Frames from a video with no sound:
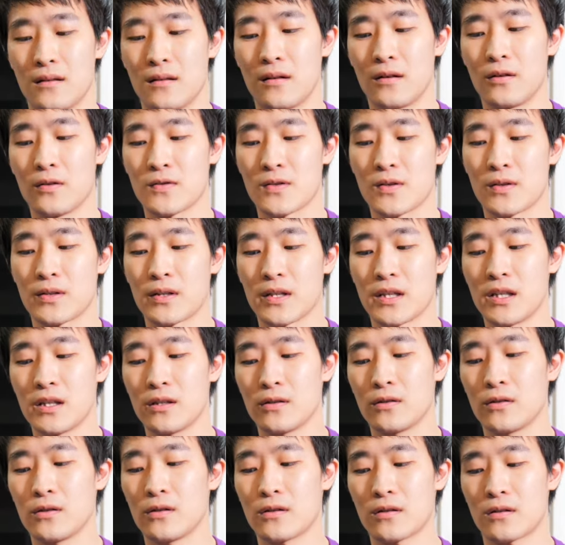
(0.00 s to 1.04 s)
Also the
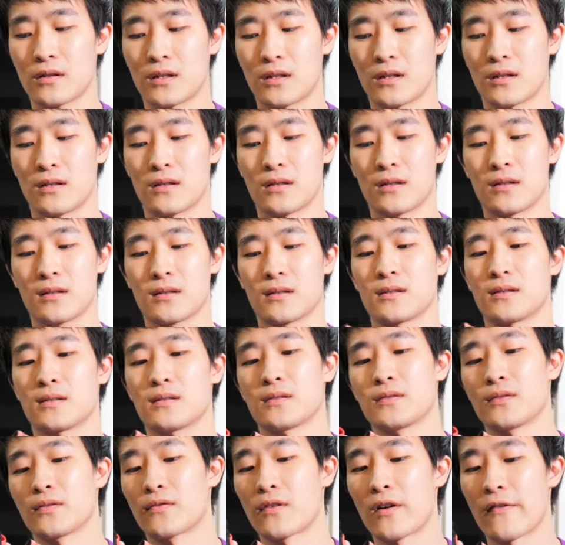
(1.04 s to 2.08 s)
heel hook, the